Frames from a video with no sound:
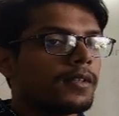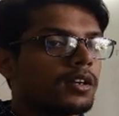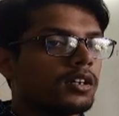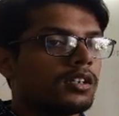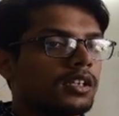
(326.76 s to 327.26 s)

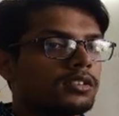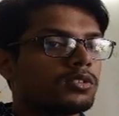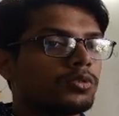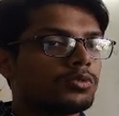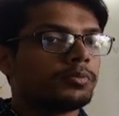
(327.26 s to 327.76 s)
Let's
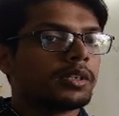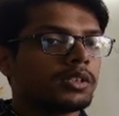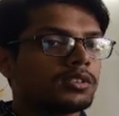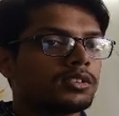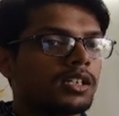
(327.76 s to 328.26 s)
go to the
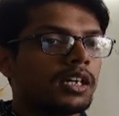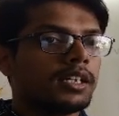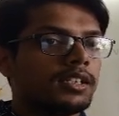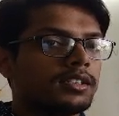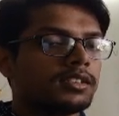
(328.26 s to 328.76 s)
beginner's
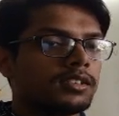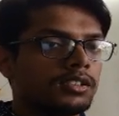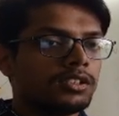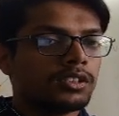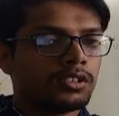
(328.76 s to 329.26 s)
guide, and
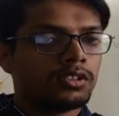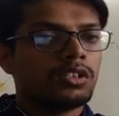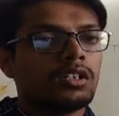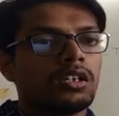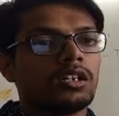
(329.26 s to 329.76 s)

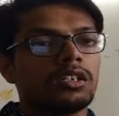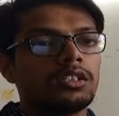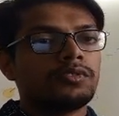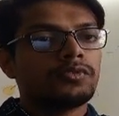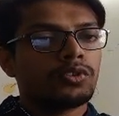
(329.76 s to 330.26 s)
here
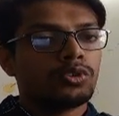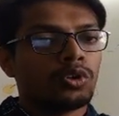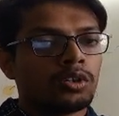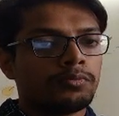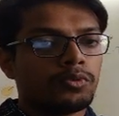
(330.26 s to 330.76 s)
even for
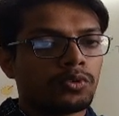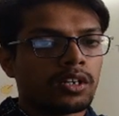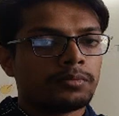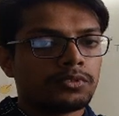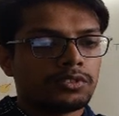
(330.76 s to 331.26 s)

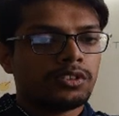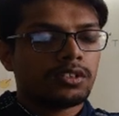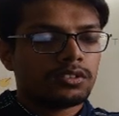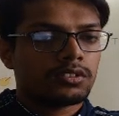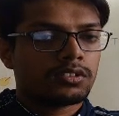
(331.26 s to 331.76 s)
non-programmers
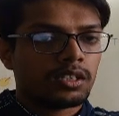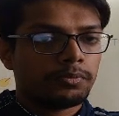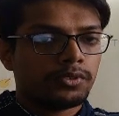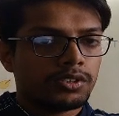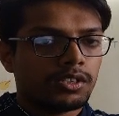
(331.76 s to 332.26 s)
there is a
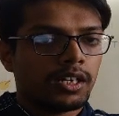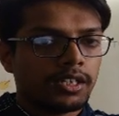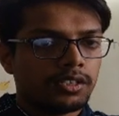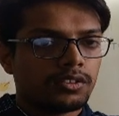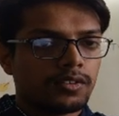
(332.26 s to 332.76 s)
separate
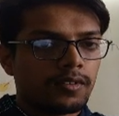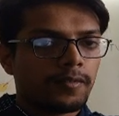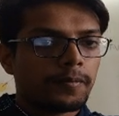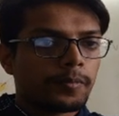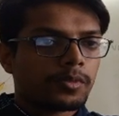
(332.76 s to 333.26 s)
guide
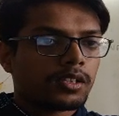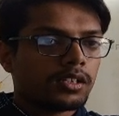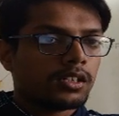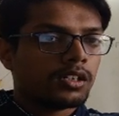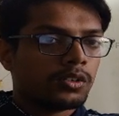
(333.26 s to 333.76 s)

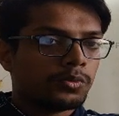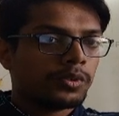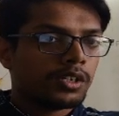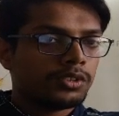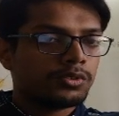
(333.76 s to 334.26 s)

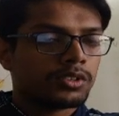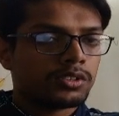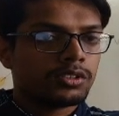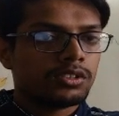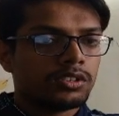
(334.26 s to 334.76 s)
where you can
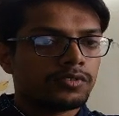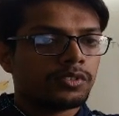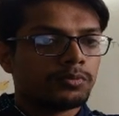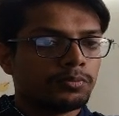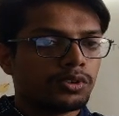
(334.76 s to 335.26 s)
see
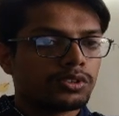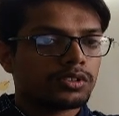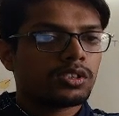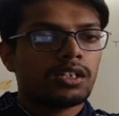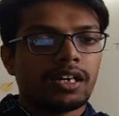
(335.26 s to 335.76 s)
different
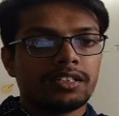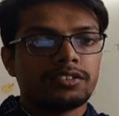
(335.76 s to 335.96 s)
books. I